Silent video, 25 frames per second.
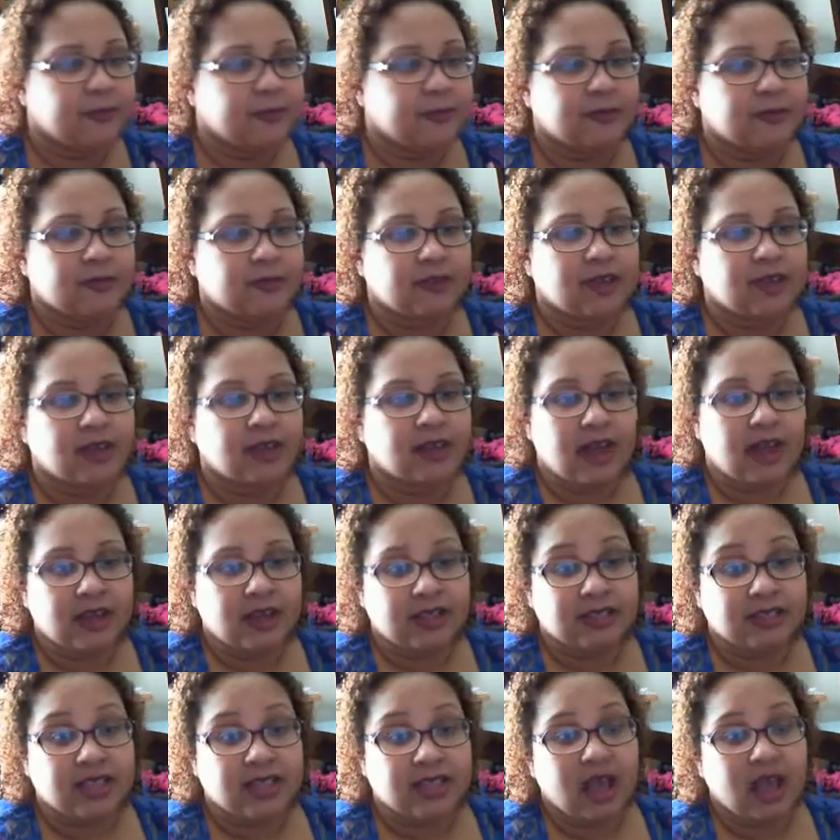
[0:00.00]
the
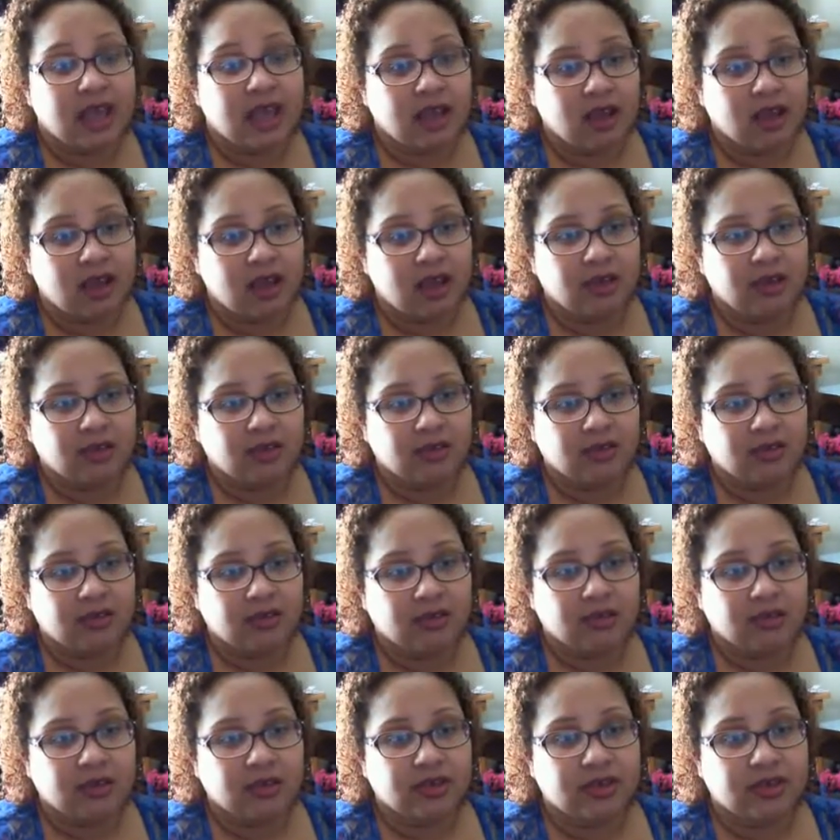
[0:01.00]
goddess I honor